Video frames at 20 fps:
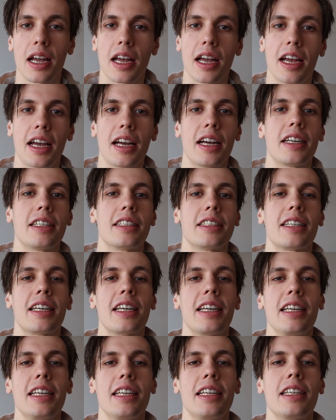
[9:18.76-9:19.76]
and
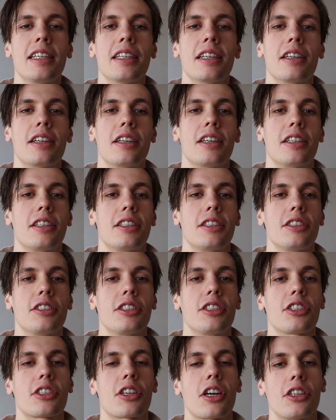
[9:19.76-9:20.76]
he
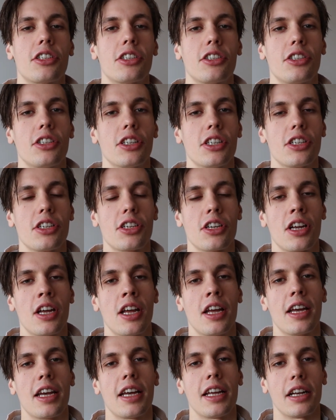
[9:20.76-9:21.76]
discusses this
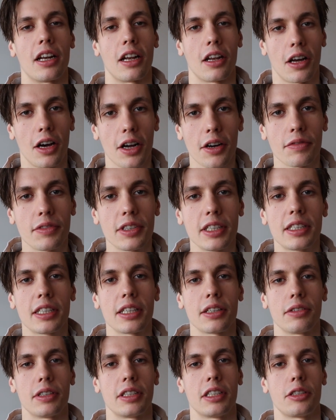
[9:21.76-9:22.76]
in a lot of
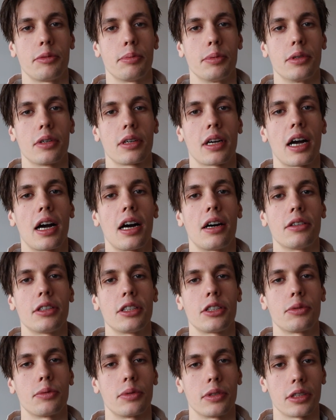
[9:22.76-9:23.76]
detail in this book, how
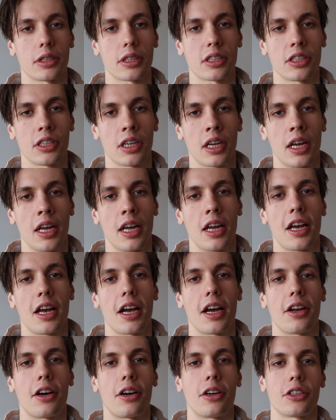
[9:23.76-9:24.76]
this works,
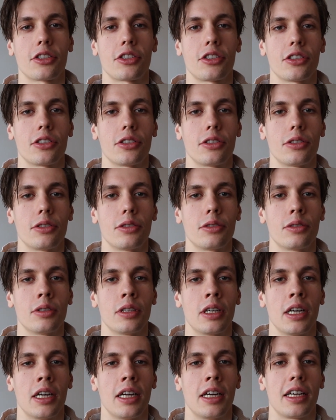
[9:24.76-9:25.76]
and also
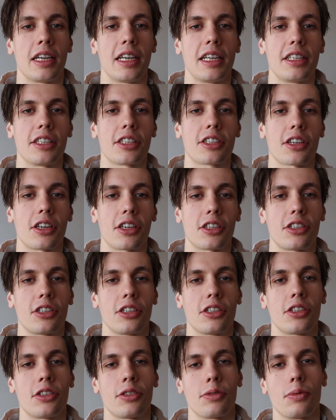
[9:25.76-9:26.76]
he
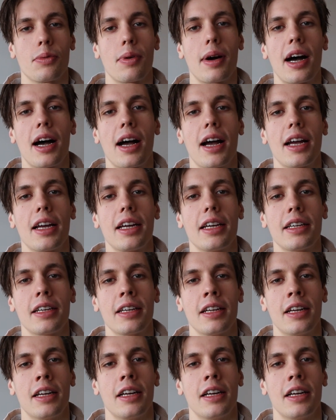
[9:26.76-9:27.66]
discusses why